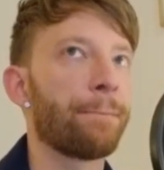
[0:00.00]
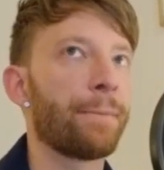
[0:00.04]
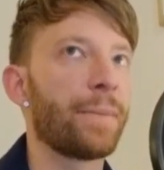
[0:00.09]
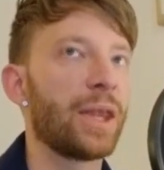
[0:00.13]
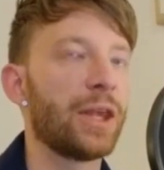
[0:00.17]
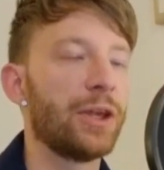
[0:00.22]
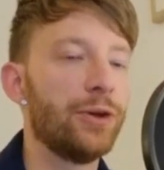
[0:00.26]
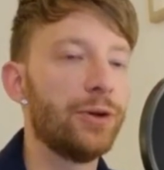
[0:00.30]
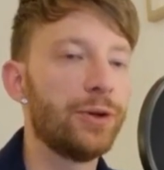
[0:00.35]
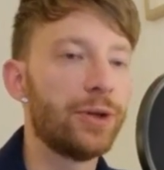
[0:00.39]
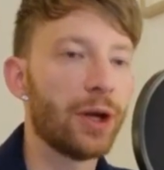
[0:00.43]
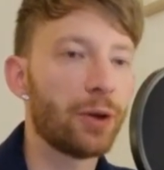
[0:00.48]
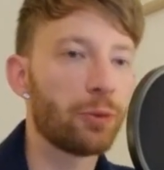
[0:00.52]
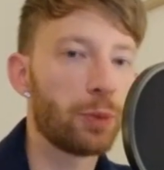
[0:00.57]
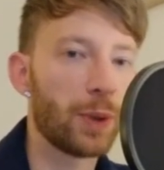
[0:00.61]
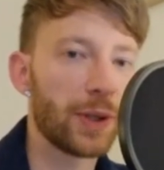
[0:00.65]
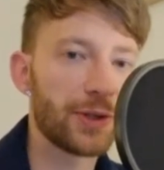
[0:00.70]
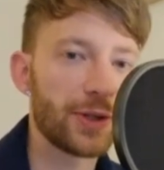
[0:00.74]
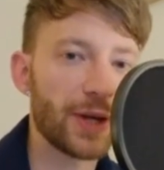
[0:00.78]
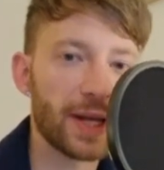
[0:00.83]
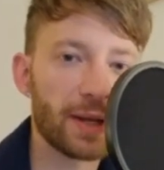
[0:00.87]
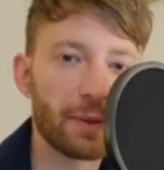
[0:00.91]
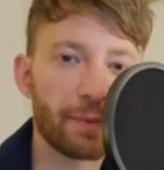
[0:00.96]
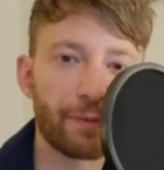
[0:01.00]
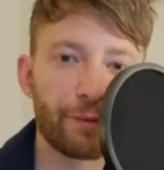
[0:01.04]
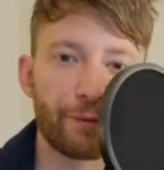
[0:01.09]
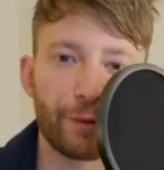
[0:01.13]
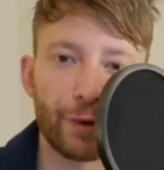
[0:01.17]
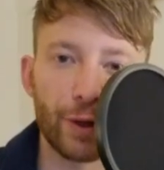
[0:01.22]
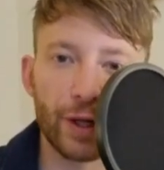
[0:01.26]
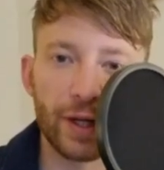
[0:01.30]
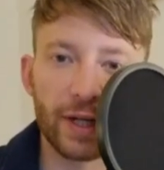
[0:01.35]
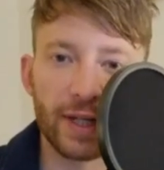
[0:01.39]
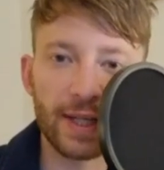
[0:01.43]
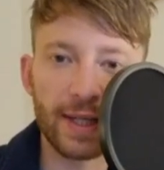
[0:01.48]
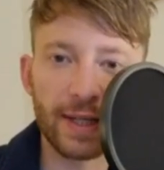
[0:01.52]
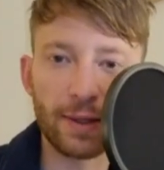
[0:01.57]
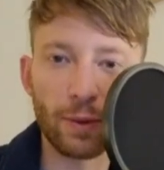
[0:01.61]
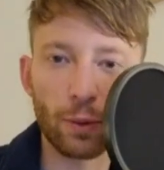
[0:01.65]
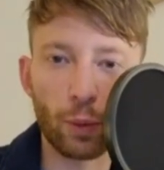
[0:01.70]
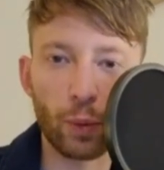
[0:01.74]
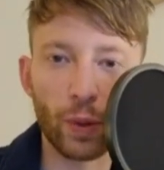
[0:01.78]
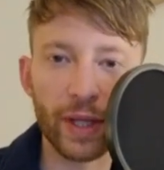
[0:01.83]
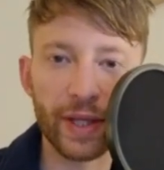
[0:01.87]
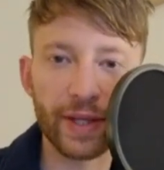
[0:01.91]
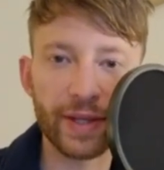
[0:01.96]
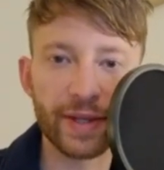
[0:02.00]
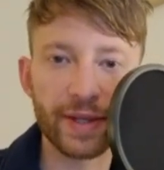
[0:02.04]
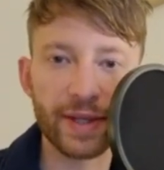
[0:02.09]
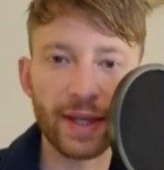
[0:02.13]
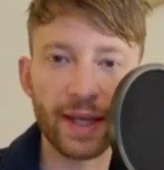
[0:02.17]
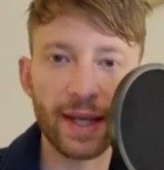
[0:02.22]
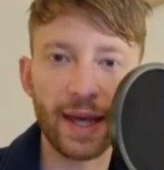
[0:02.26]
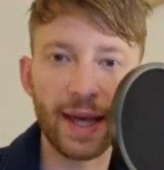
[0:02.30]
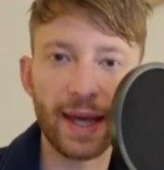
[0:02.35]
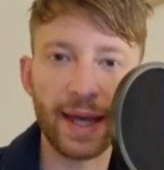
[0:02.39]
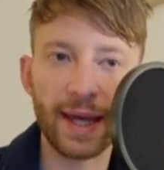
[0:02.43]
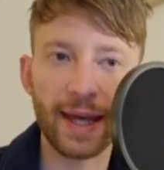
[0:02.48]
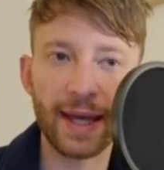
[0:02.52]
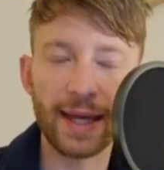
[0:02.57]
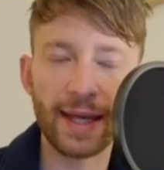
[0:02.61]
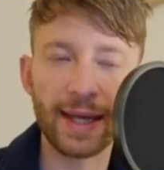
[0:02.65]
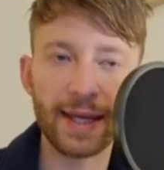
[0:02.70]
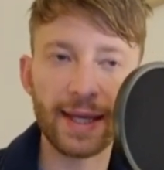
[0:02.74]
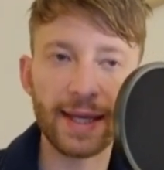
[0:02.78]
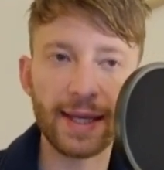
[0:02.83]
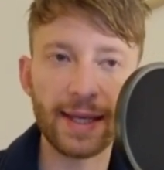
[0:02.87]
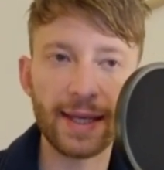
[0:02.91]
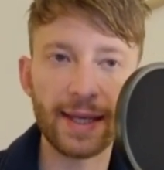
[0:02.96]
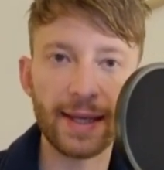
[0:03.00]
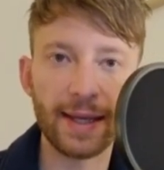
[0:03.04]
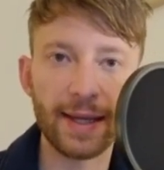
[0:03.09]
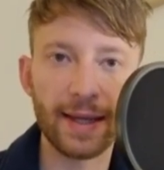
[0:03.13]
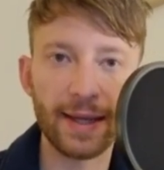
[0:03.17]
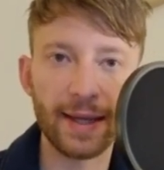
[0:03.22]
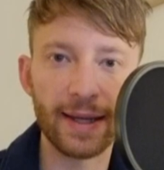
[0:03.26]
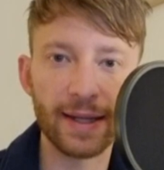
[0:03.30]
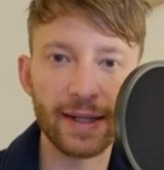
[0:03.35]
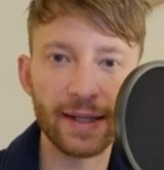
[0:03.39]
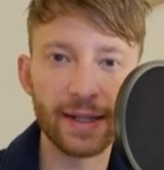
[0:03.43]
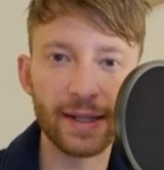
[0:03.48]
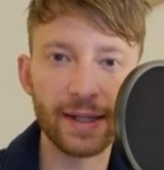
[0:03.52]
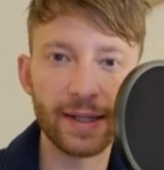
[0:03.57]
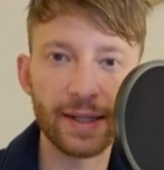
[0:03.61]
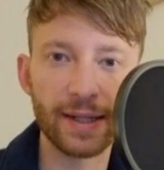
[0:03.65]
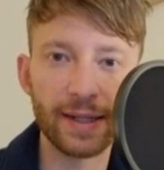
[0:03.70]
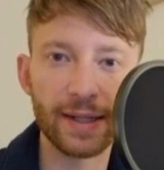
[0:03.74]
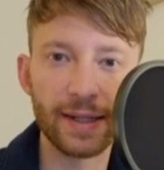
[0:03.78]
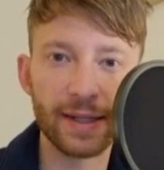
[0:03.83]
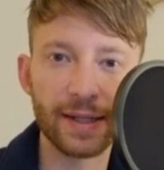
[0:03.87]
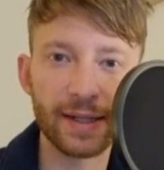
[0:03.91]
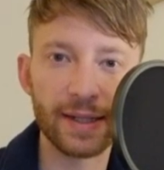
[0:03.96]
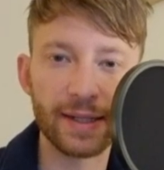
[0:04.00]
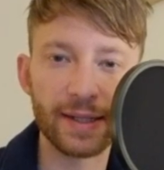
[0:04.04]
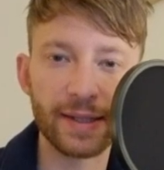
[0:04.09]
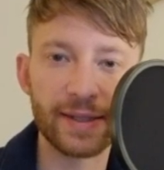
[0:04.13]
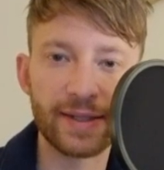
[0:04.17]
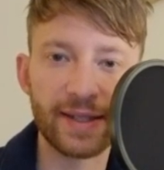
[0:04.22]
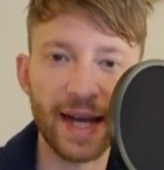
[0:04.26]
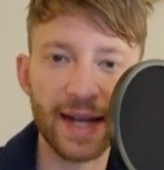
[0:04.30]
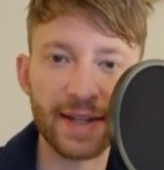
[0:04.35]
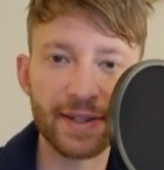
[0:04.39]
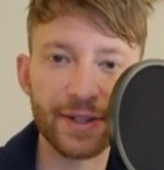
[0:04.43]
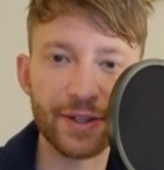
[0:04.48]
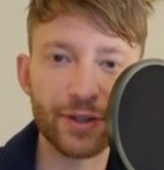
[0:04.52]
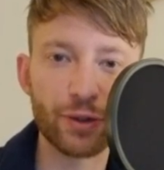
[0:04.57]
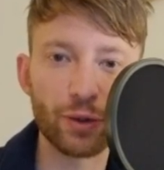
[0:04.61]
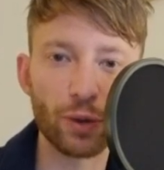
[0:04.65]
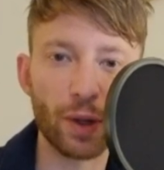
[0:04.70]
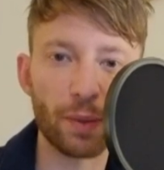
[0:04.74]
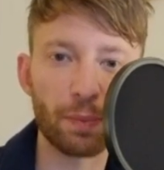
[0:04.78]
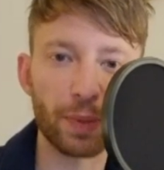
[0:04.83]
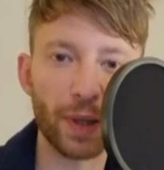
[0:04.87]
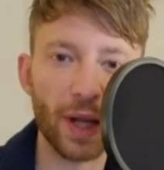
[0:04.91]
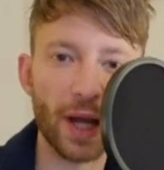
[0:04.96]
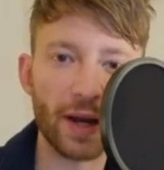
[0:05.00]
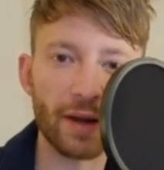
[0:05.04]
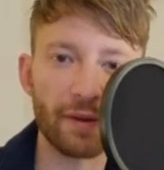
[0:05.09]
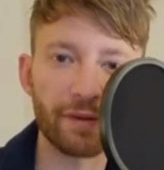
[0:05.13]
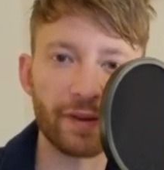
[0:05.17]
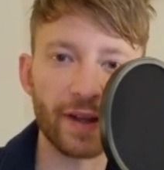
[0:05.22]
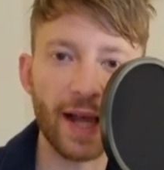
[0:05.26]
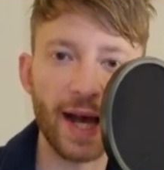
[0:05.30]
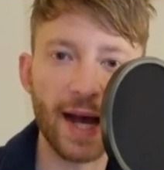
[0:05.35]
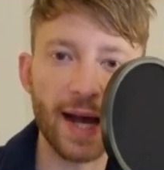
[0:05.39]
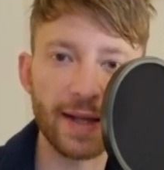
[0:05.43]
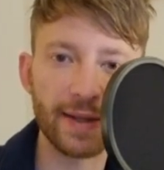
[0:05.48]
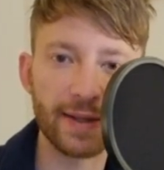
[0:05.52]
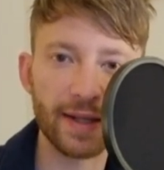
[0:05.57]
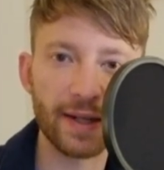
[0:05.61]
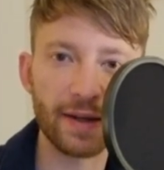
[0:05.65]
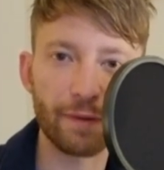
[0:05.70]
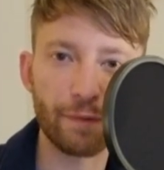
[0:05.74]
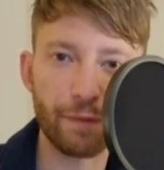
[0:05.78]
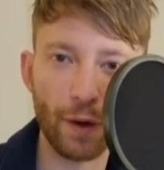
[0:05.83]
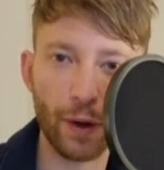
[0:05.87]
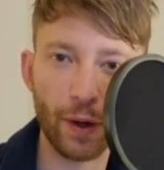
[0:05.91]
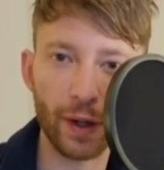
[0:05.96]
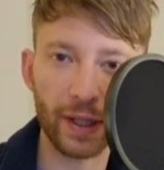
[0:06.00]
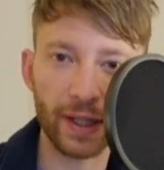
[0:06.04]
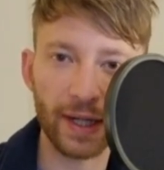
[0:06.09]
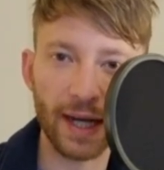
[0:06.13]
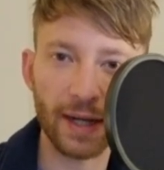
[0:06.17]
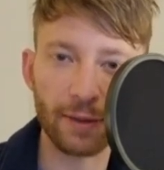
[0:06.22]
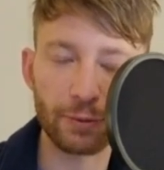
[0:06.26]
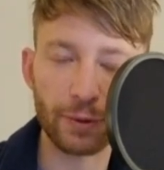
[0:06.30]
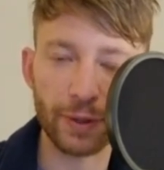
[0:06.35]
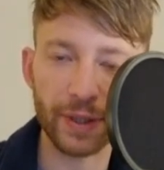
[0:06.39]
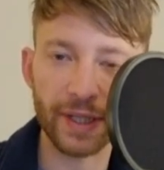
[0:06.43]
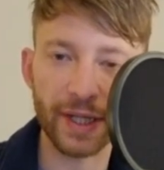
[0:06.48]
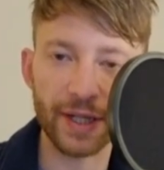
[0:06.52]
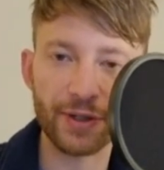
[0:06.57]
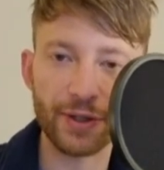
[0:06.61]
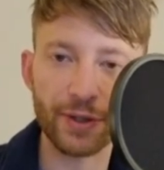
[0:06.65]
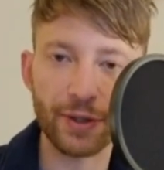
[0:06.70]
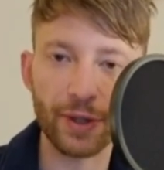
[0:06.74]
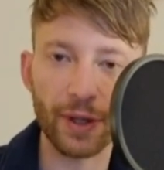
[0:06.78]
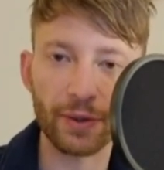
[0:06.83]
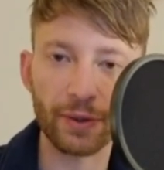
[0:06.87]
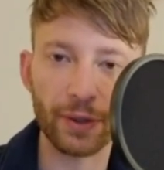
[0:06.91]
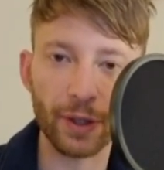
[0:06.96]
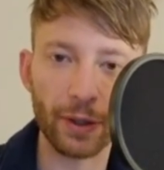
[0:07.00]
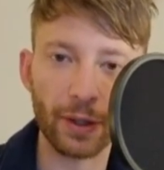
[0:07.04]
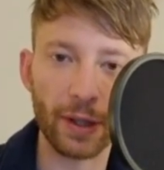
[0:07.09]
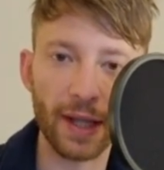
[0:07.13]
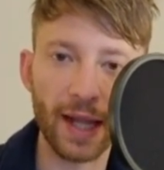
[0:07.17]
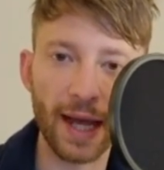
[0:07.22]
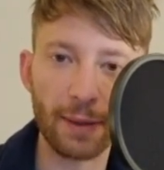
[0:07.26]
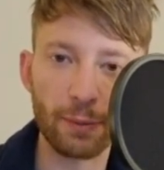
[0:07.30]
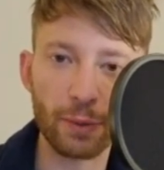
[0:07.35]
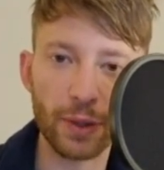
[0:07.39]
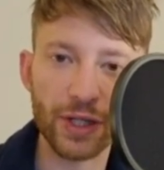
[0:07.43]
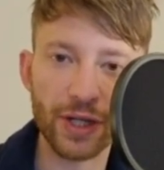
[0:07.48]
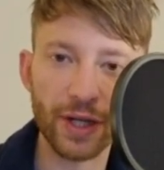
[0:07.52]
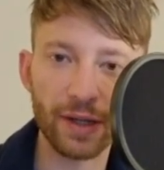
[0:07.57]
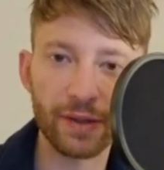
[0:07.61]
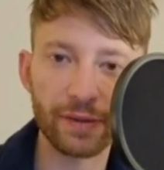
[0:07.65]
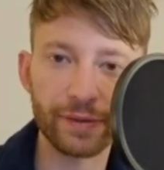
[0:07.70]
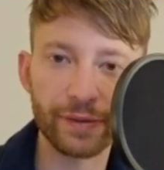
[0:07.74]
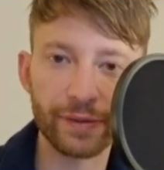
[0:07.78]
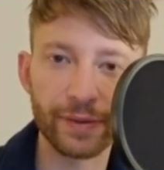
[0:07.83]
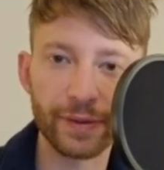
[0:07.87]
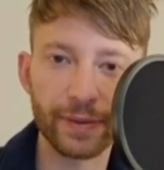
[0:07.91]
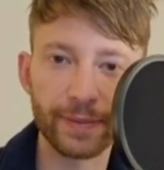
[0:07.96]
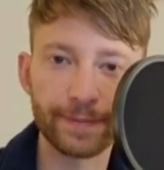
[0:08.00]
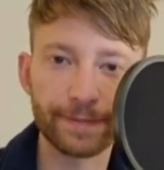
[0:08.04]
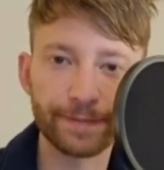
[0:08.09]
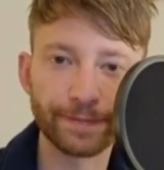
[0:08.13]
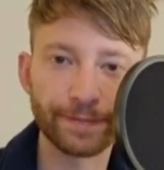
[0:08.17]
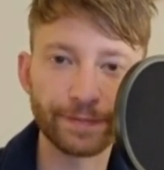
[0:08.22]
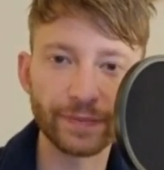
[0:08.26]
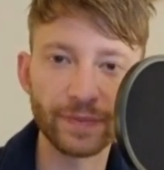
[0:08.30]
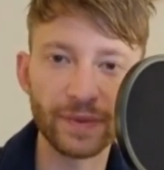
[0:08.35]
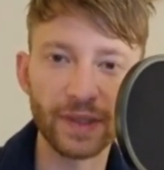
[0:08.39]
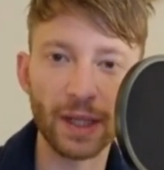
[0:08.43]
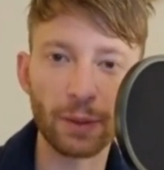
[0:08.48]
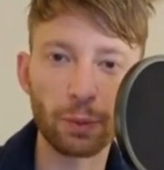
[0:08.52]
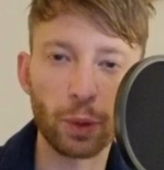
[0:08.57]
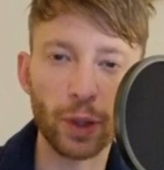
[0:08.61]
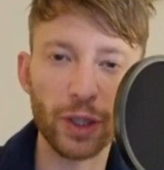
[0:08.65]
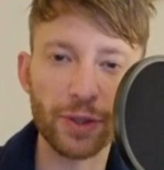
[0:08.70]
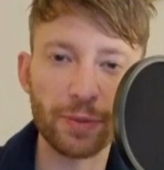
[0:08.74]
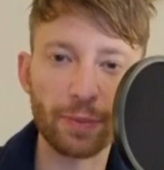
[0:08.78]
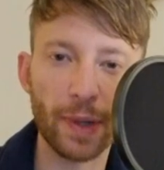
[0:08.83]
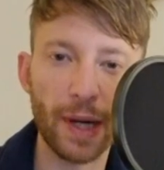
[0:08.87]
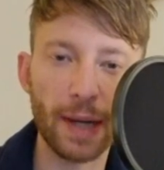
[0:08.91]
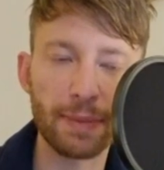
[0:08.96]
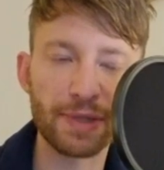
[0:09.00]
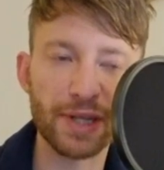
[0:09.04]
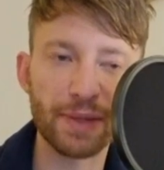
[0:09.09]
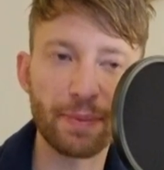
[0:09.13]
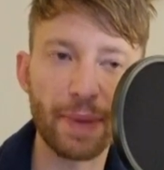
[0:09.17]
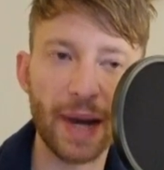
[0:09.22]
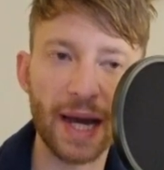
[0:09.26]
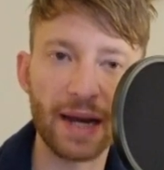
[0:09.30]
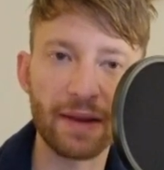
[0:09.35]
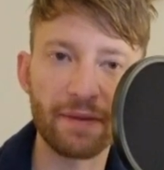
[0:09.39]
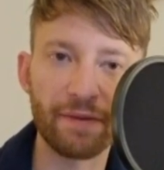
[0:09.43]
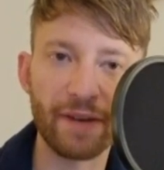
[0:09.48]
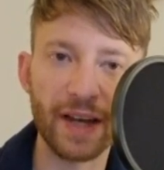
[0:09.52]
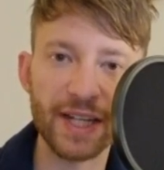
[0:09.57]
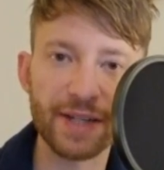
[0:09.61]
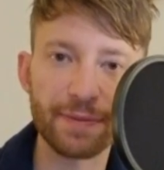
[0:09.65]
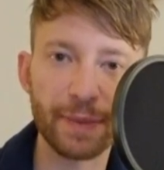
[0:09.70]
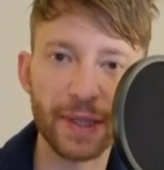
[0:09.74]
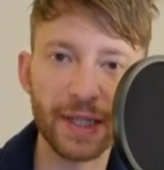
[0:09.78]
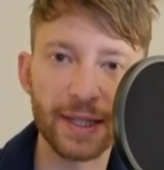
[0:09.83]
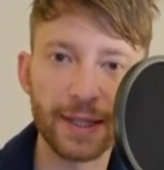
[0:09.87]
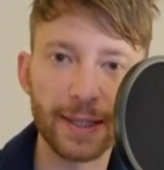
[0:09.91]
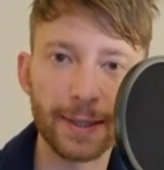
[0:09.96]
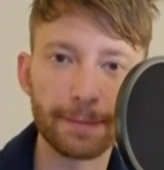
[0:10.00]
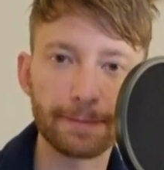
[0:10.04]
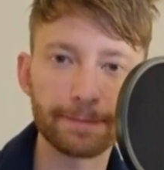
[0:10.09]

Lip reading: You don't want to end up 30 with a debt to a plot of land in a foreign country that you don't know the language of. That was perhaps a bad investment.